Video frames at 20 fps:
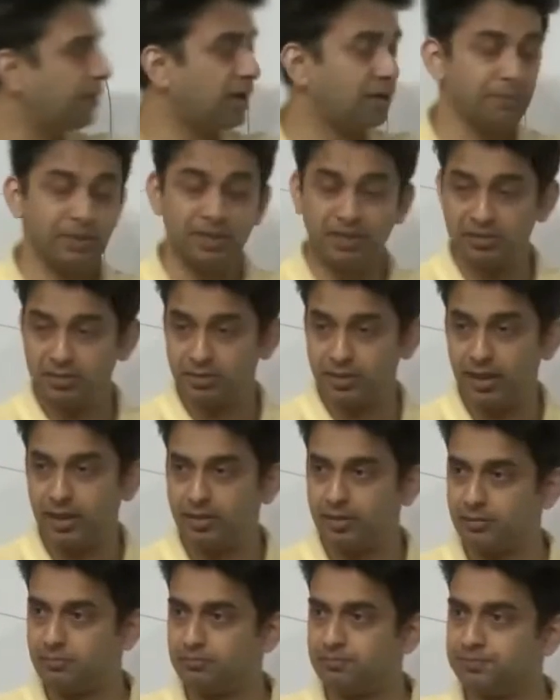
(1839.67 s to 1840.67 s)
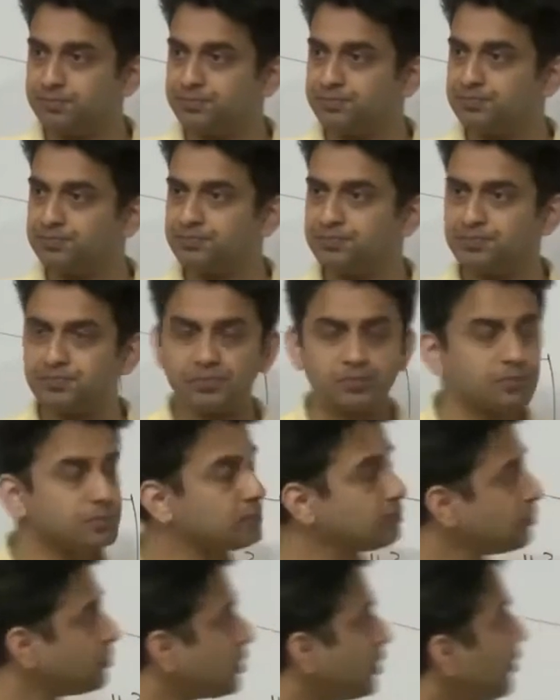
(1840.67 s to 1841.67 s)
parameters theta?
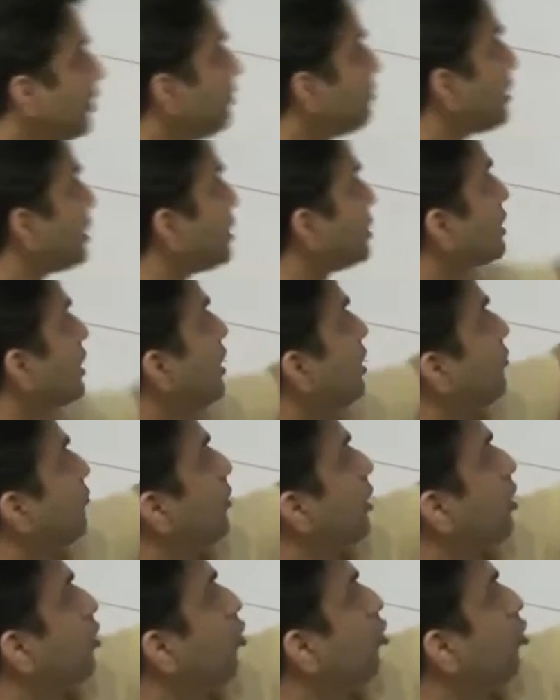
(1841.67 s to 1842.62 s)
Right? Because we are